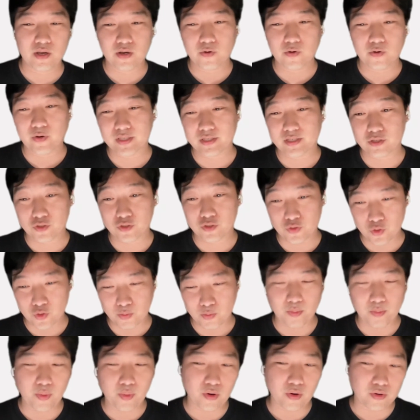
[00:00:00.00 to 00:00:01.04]
who has a
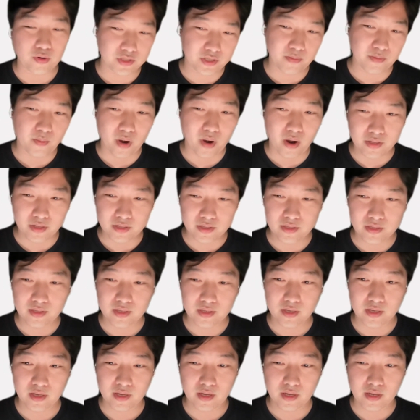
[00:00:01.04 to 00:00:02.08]
super positive mind
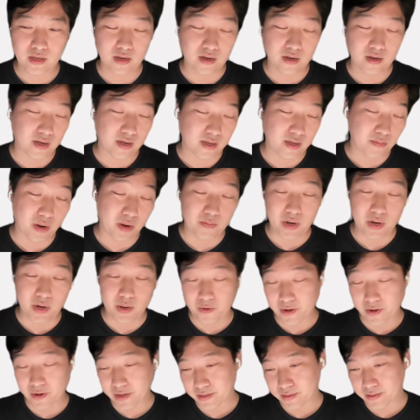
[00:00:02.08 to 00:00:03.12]
in my
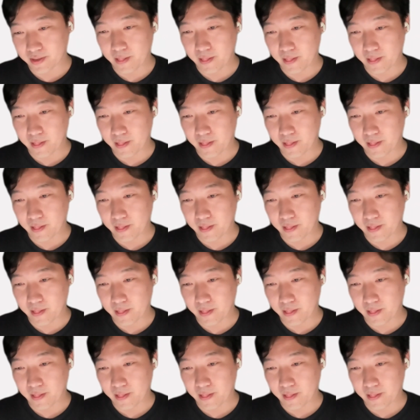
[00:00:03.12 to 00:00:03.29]
memory.